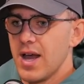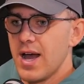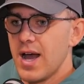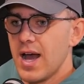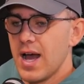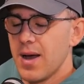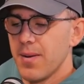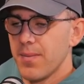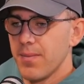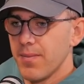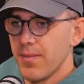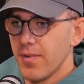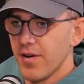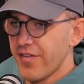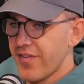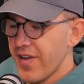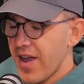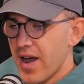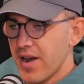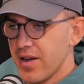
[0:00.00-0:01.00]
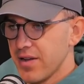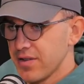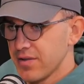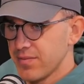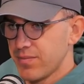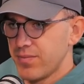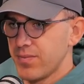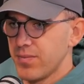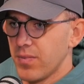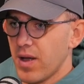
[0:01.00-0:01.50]
I found
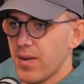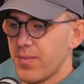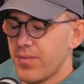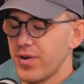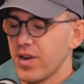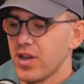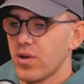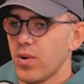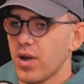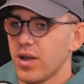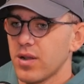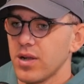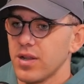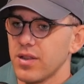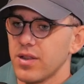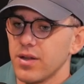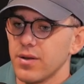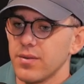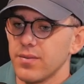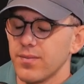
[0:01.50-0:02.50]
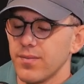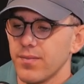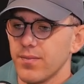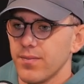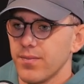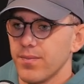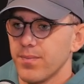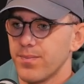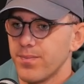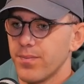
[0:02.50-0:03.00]
like pretty quickly that
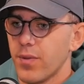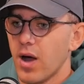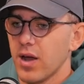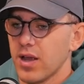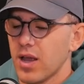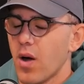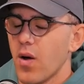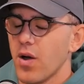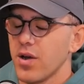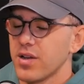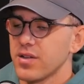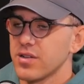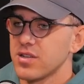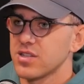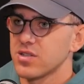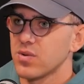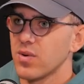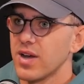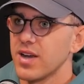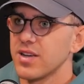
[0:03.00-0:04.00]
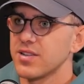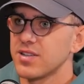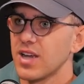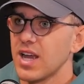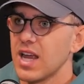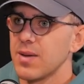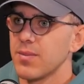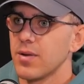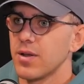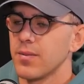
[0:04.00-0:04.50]
by going to the square
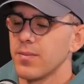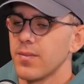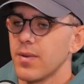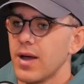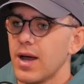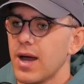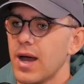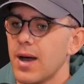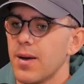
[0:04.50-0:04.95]
seam and